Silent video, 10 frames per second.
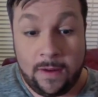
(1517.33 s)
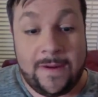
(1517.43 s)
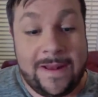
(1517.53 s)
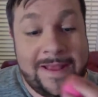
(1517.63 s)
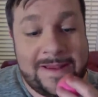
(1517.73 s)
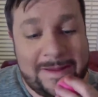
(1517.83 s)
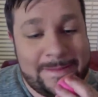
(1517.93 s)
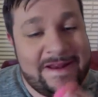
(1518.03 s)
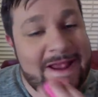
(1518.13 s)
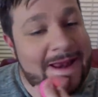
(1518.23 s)
All right, let's just
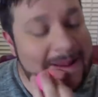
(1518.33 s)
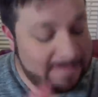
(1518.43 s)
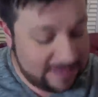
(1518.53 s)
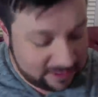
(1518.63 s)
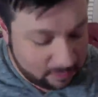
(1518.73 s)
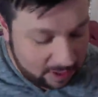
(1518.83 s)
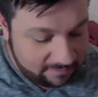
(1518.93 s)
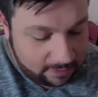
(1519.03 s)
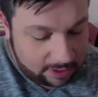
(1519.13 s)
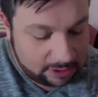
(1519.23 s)
pretend everything's
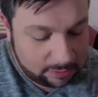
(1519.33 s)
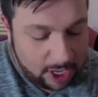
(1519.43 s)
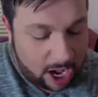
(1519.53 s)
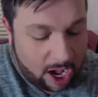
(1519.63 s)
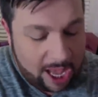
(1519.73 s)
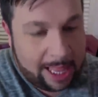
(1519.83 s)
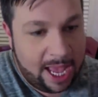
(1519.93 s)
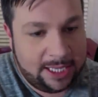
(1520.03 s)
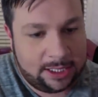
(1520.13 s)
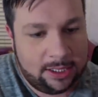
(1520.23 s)
wonderful. I just want to
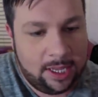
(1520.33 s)
highlight.